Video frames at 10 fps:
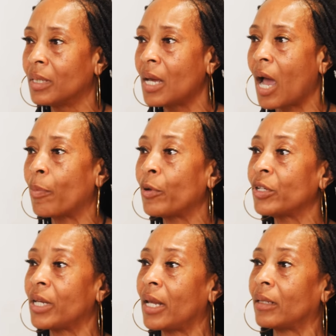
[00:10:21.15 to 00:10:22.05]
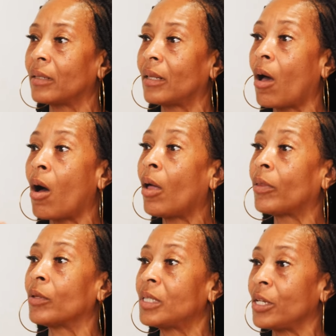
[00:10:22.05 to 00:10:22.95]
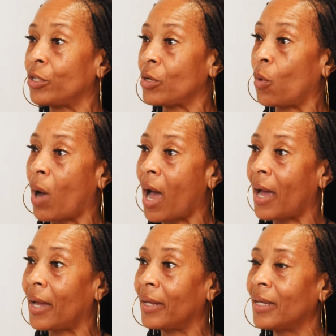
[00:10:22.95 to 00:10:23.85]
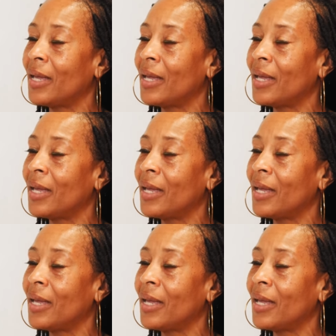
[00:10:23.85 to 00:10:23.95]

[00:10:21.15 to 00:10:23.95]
Mm-hmm. I appreciate all those things. You know why?